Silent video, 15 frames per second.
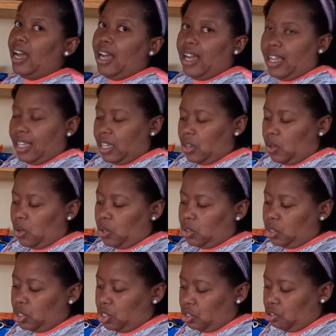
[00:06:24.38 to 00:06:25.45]
I
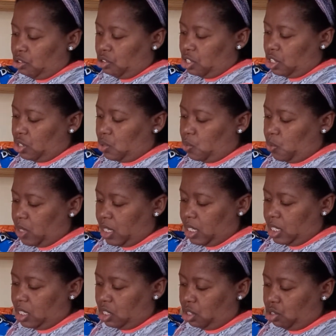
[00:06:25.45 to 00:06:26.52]
also couldn't wait
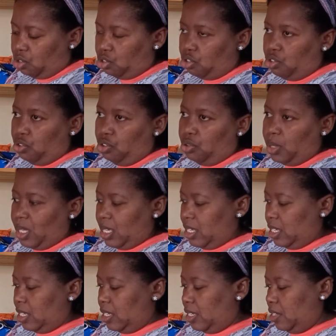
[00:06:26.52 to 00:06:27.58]
to show you
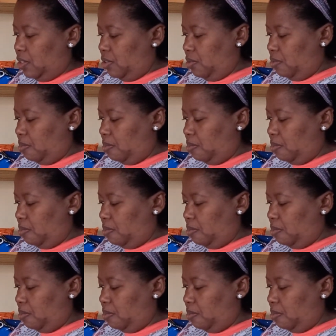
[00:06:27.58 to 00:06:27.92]
this.